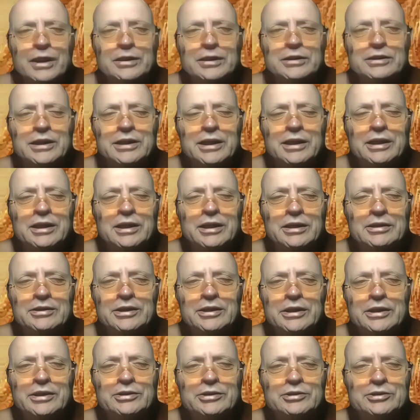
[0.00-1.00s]
yeah, I
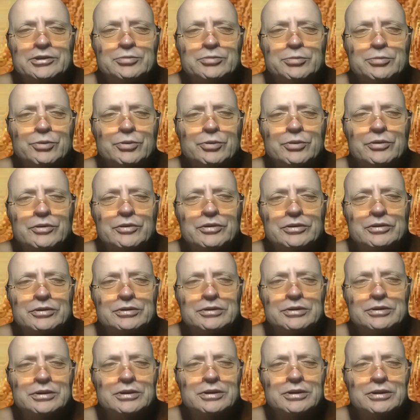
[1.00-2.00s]
think it's more,
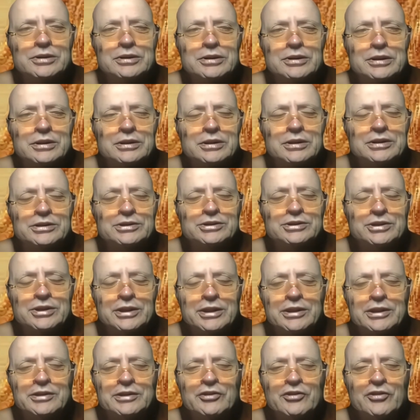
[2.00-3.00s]
let's
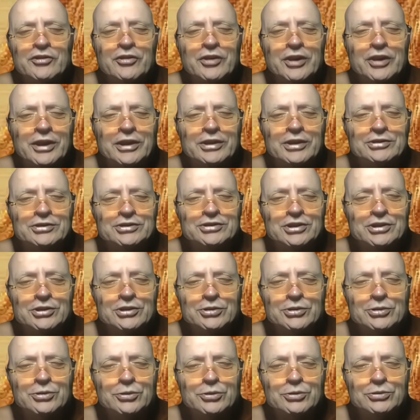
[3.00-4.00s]
say, the things that
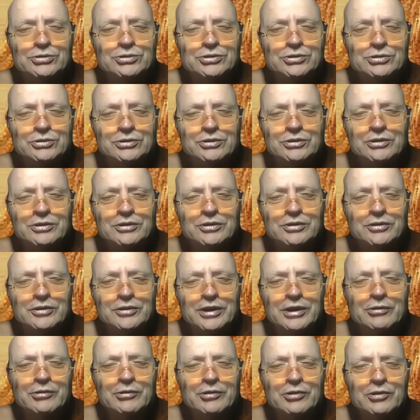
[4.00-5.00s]
cause you,
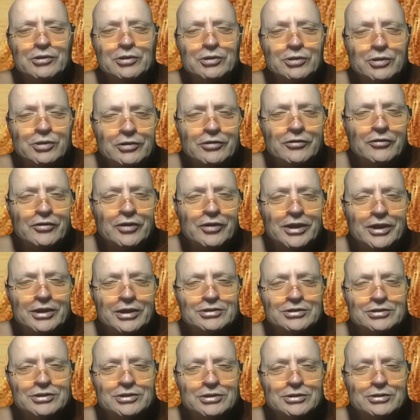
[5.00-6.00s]
there are a lot of
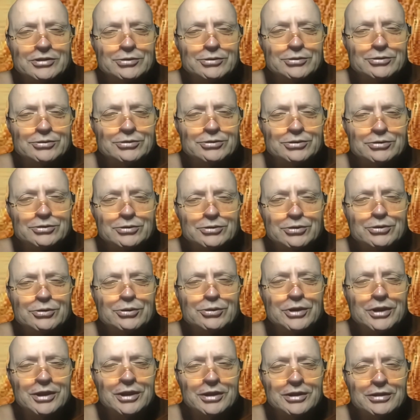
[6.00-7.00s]
things that cause you
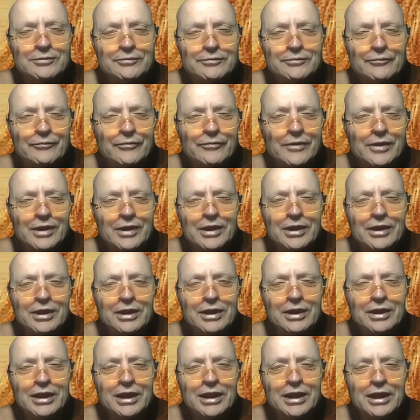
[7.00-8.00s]
dukkha
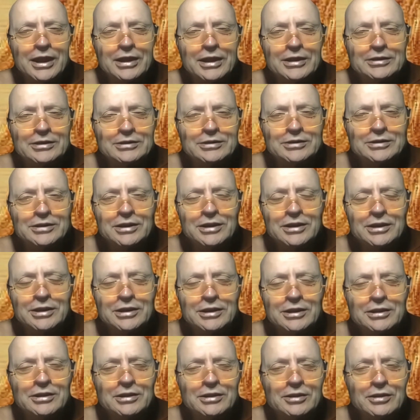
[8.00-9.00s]
and
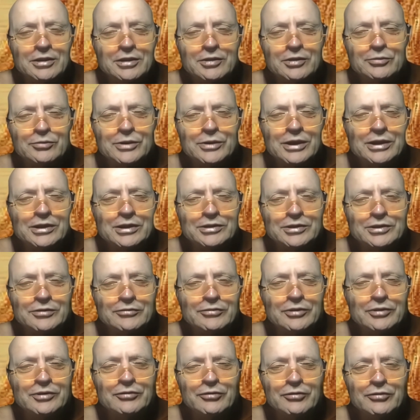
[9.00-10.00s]
uh,
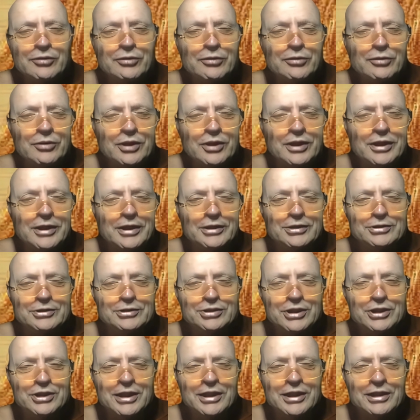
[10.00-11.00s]
relatively few things
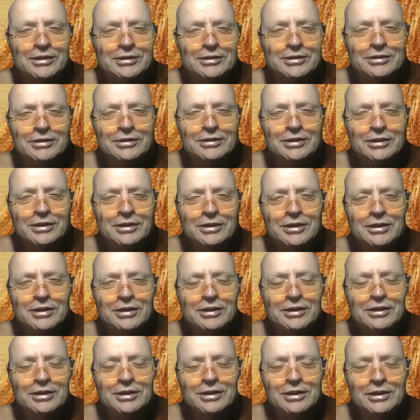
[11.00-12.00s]
that
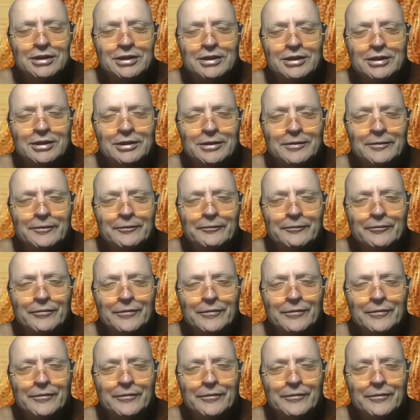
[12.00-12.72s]
um,